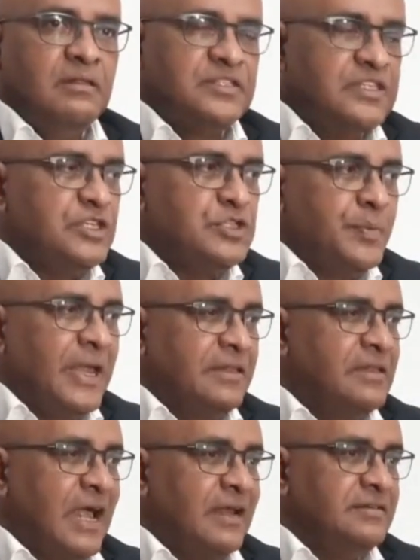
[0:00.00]
Siege
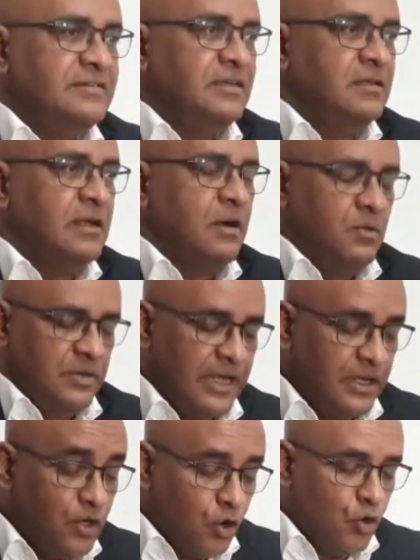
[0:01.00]
mentality now.
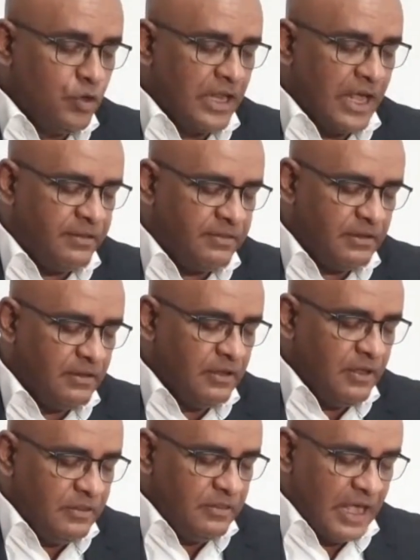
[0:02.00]
They know that
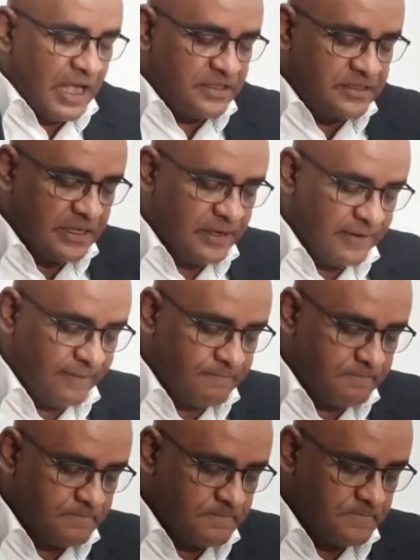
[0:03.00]

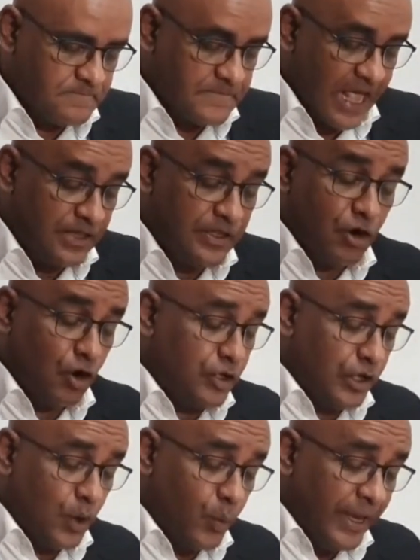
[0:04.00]
they're
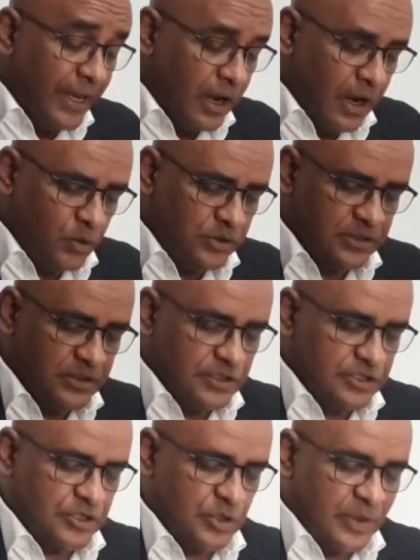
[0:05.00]
on their way out,
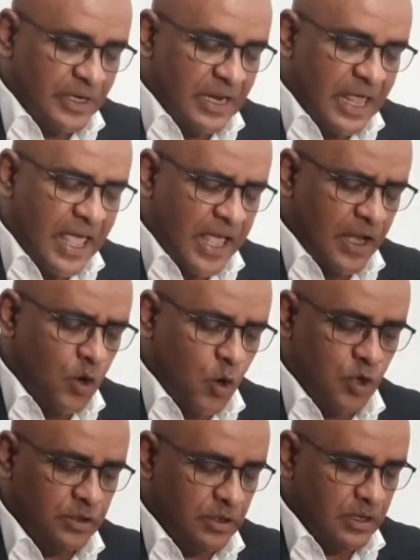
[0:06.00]
so they'll hang
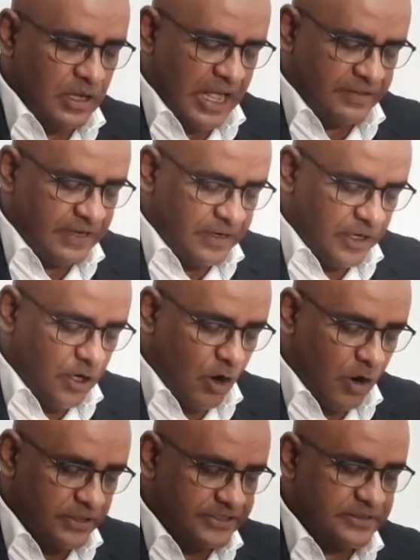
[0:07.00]
on at any
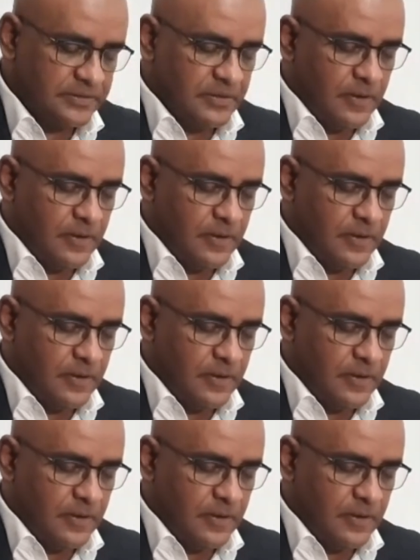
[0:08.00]
cost.